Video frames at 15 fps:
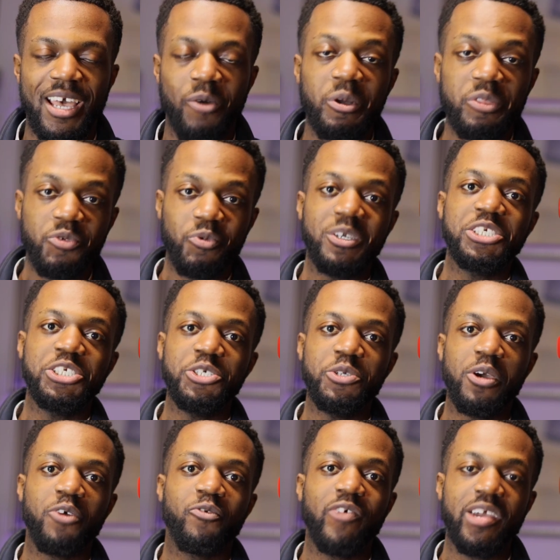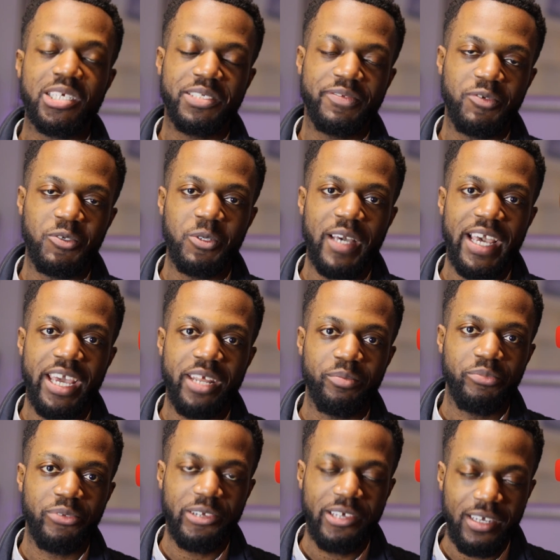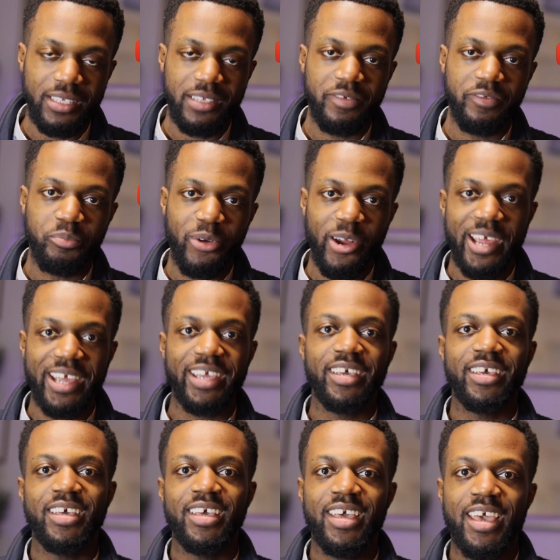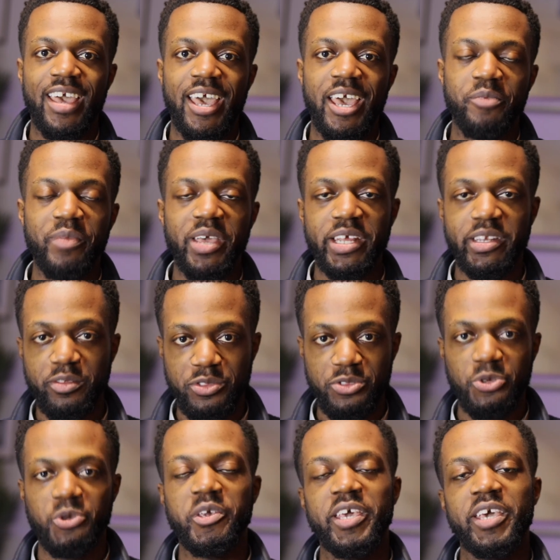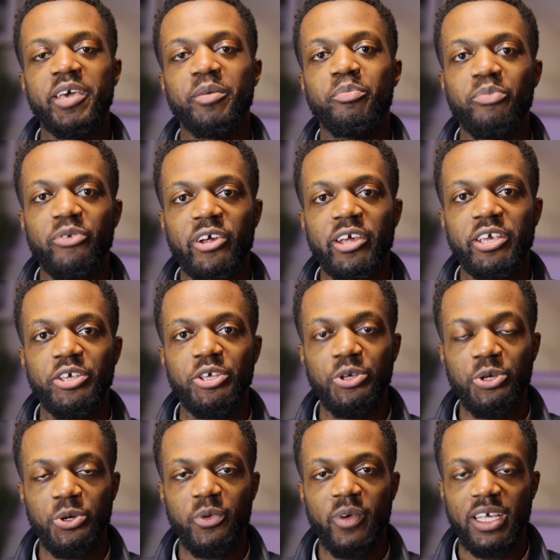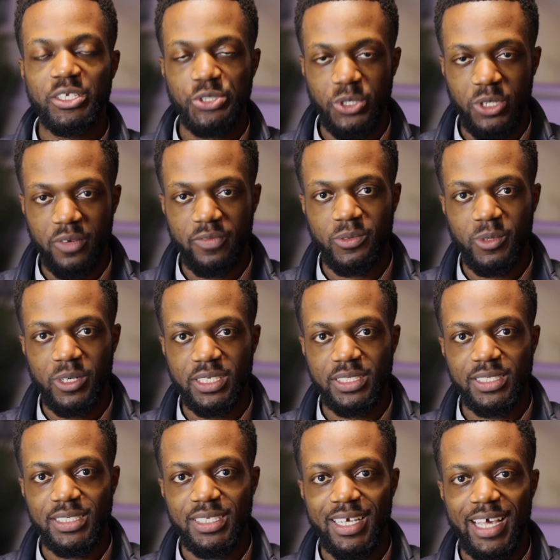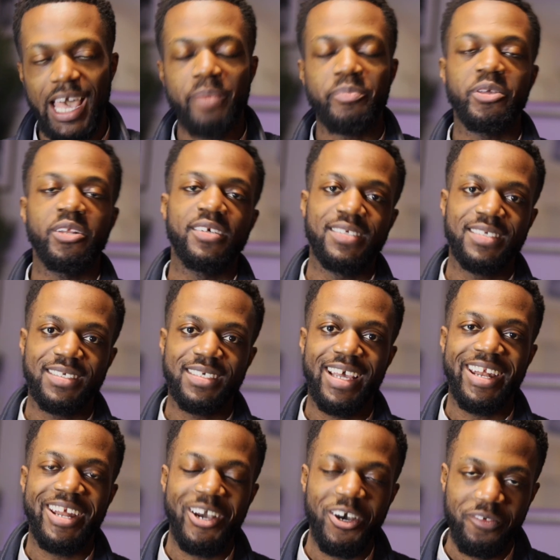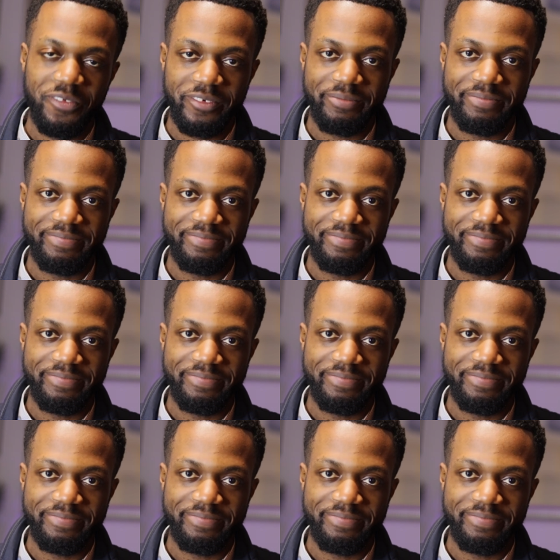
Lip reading: I want to wish you a restful and productive break, and may this new year bring you and your loved ones happiness and health.